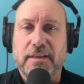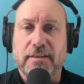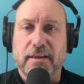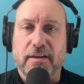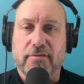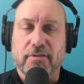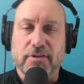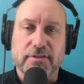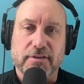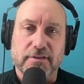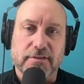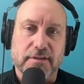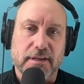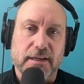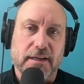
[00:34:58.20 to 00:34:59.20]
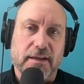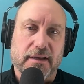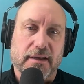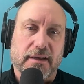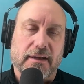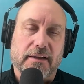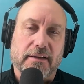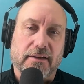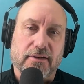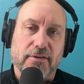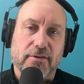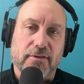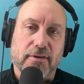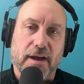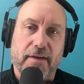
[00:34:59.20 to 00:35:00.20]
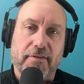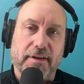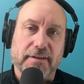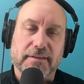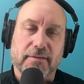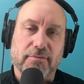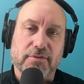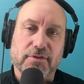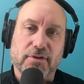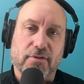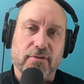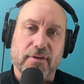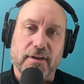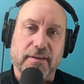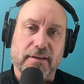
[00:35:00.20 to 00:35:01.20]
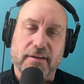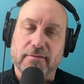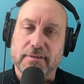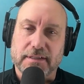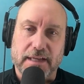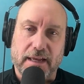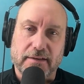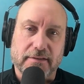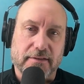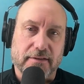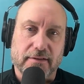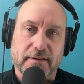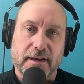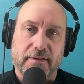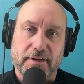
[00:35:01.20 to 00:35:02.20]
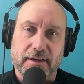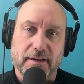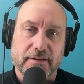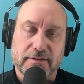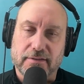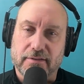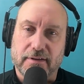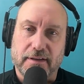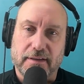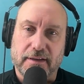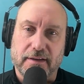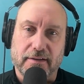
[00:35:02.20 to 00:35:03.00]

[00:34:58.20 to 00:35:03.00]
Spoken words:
there versus you having some story that you resent, or having a story that